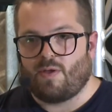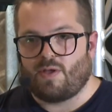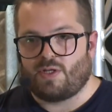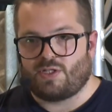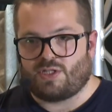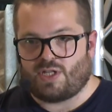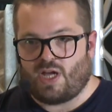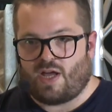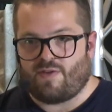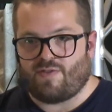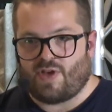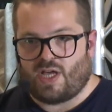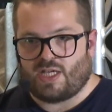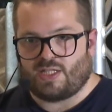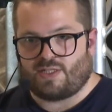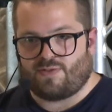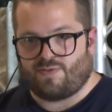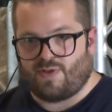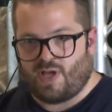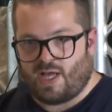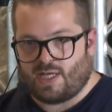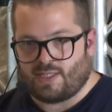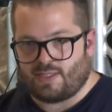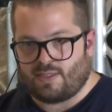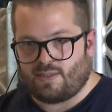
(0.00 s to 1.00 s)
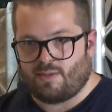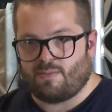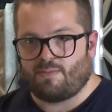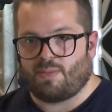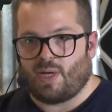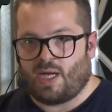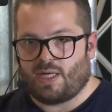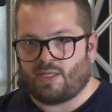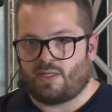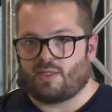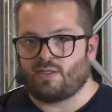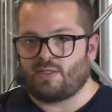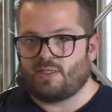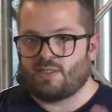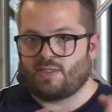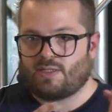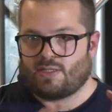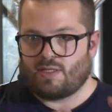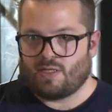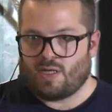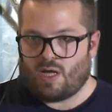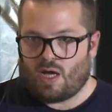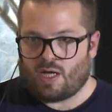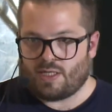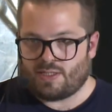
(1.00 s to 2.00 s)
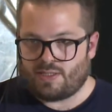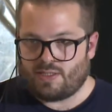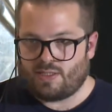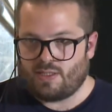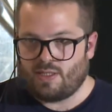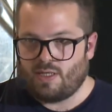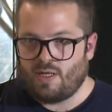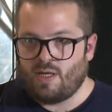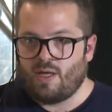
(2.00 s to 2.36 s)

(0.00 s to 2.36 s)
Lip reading: Java is fast, Python is not.